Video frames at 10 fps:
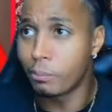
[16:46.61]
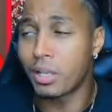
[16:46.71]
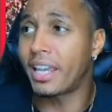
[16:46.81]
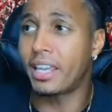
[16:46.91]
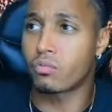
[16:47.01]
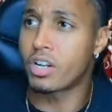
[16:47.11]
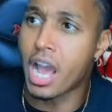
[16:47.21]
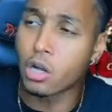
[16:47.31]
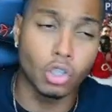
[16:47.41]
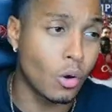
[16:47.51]
playing
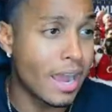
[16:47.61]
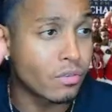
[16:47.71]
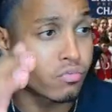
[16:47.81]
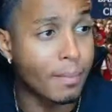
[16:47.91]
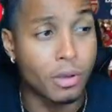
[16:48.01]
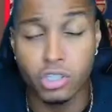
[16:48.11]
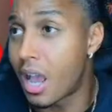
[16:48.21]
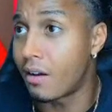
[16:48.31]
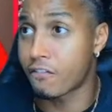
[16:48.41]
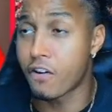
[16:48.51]
Ronaldo and Ramos
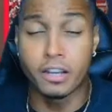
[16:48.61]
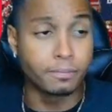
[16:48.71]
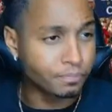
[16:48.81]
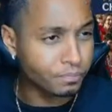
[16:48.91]
up front,